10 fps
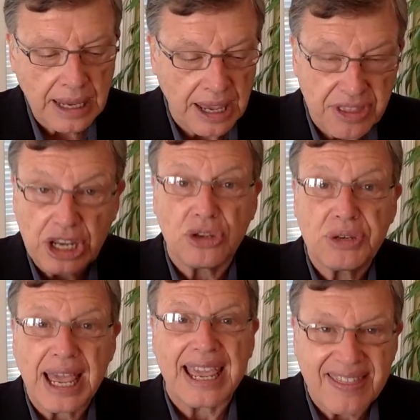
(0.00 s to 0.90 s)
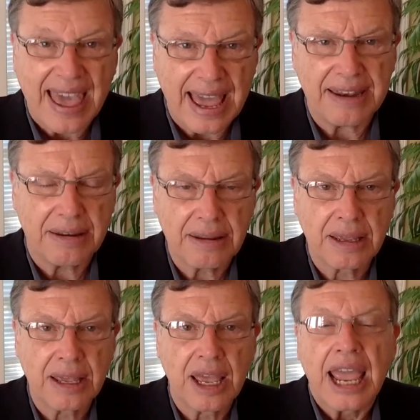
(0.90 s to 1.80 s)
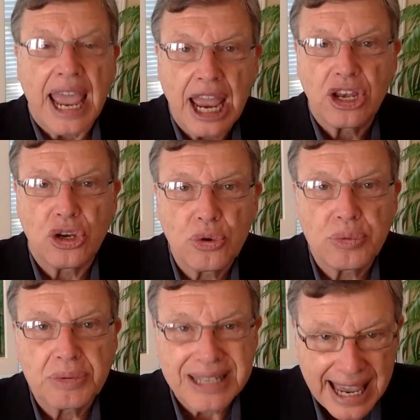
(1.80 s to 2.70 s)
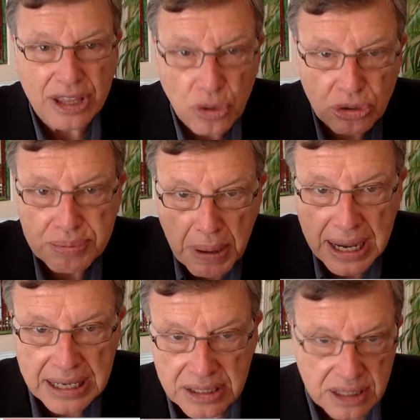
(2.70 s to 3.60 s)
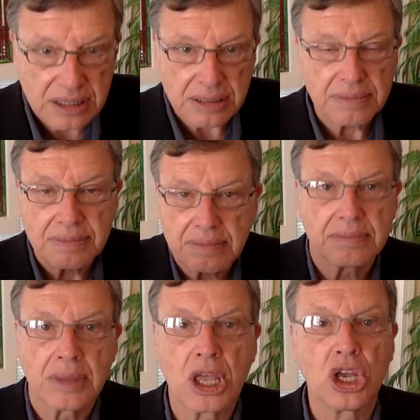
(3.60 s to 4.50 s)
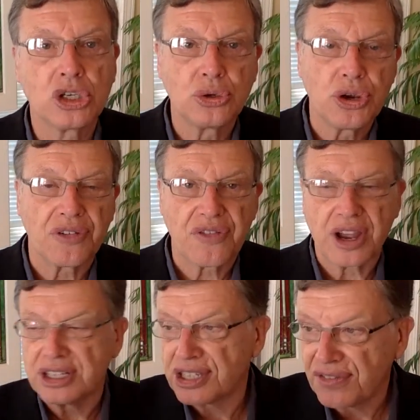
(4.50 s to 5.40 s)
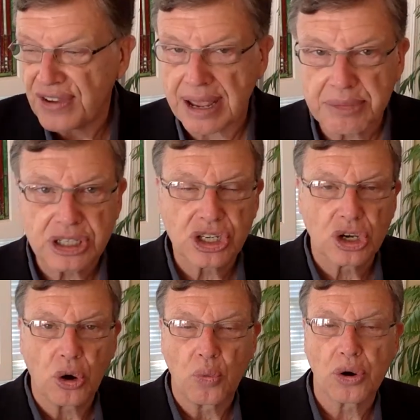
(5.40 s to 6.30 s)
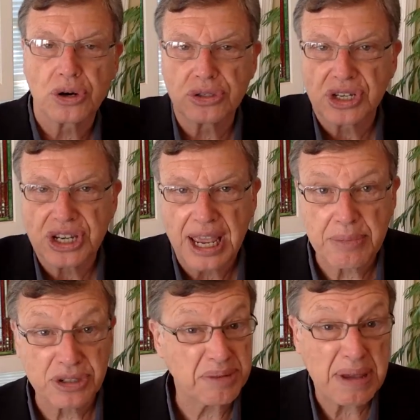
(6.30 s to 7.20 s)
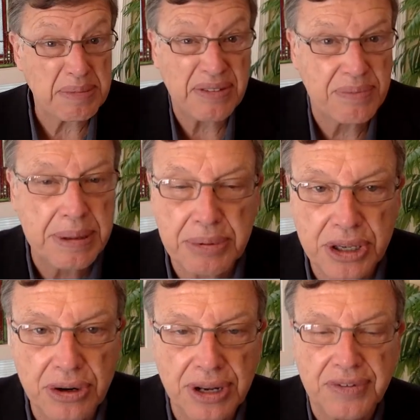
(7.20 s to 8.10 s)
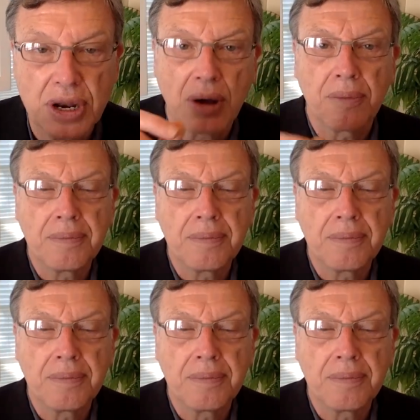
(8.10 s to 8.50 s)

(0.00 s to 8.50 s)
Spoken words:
And then you take that and you take those buckets to your friends and families and coworkers and neighbors and maybe even people you don't even know.